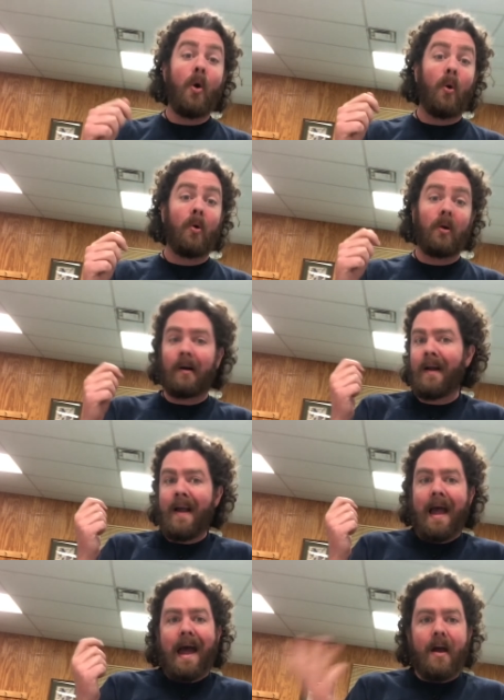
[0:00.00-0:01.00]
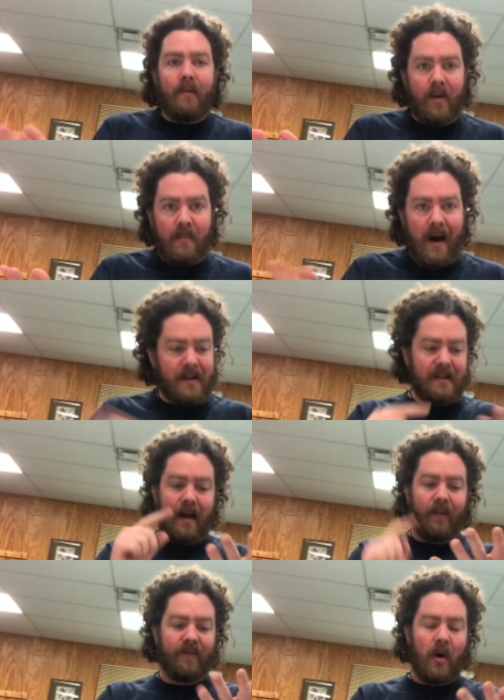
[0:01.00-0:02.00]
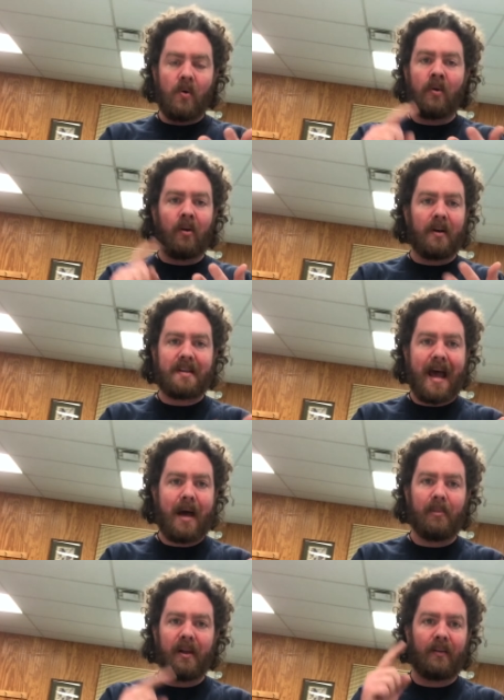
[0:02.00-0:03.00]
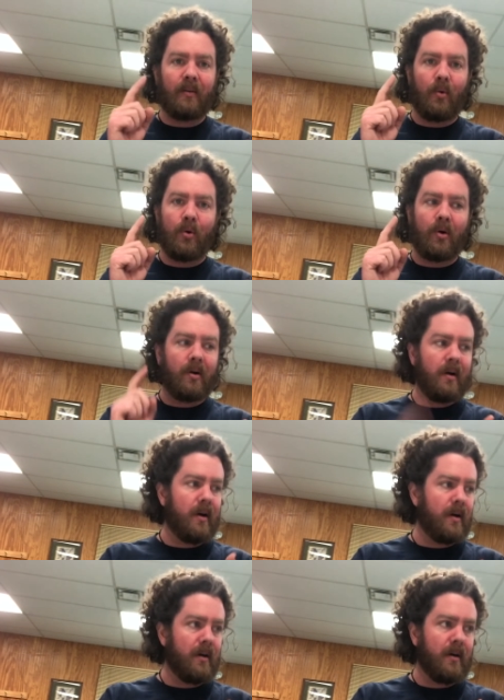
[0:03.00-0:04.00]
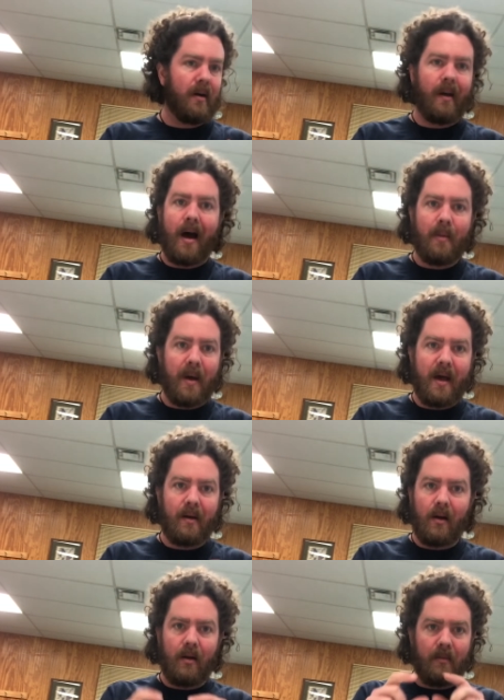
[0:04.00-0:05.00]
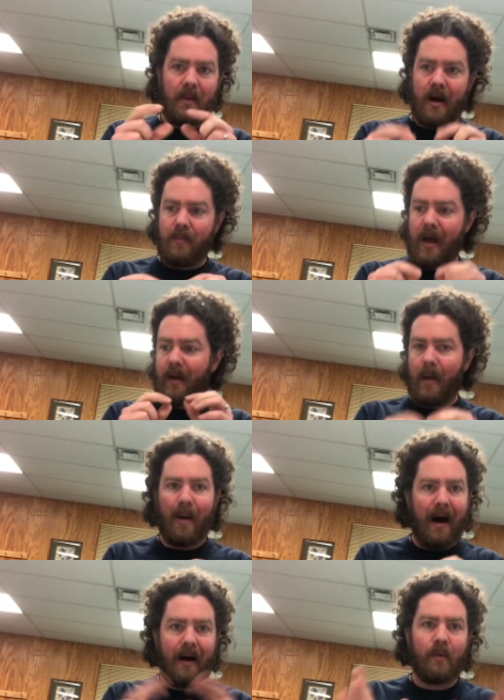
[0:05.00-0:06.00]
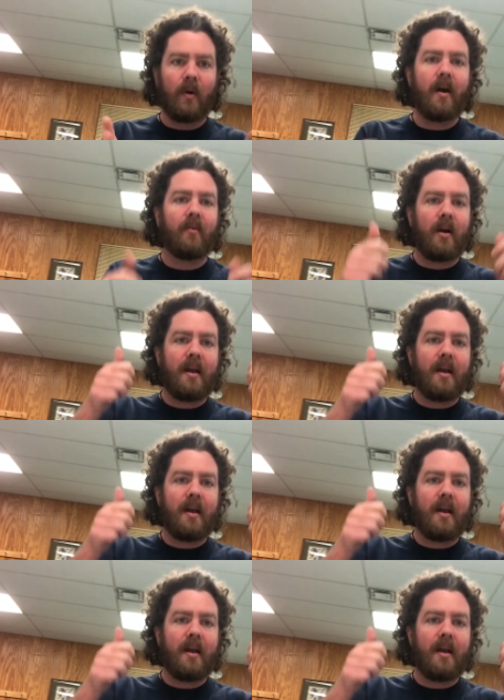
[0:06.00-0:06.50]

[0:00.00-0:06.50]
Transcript: or everybody's got a phone or a tablet or an iPad, iPod, whatever,